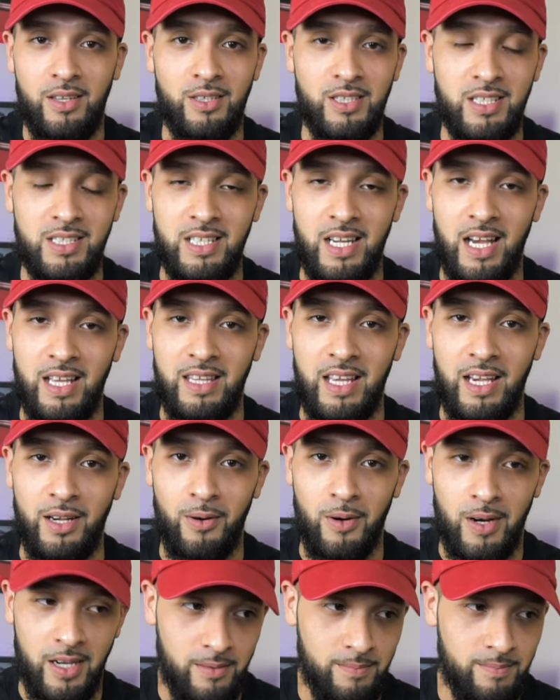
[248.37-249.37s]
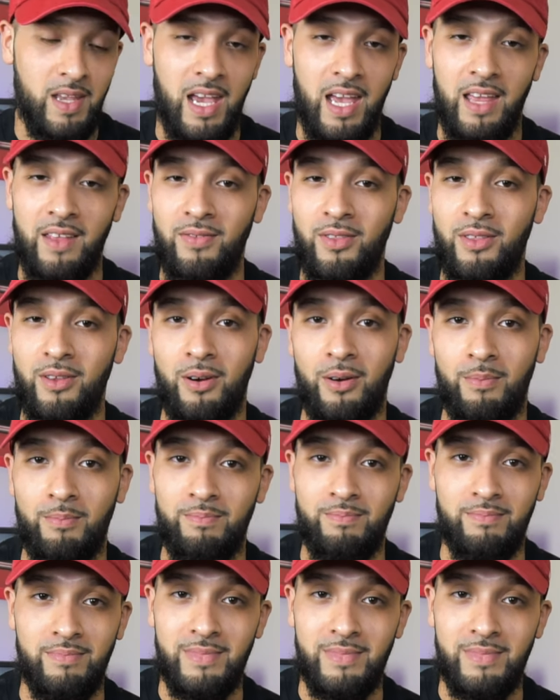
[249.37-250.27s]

They're just not that great, and they're